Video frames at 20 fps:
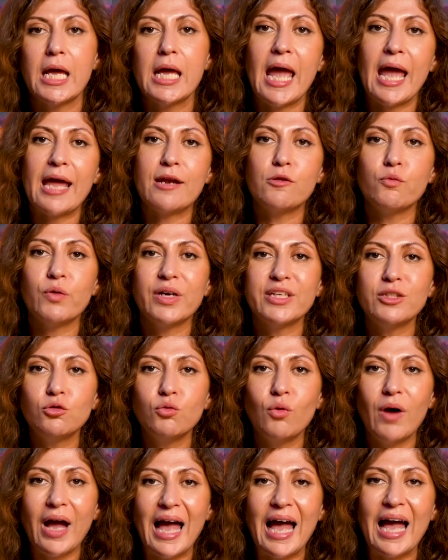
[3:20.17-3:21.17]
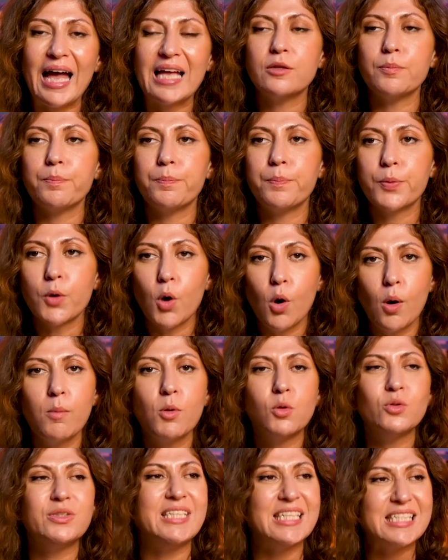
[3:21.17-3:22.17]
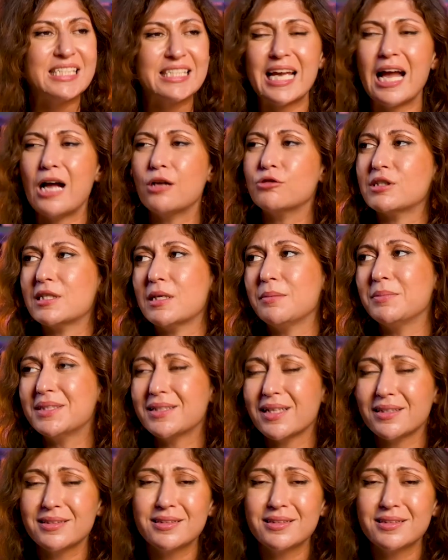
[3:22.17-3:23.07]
And when you add promo discounts, limited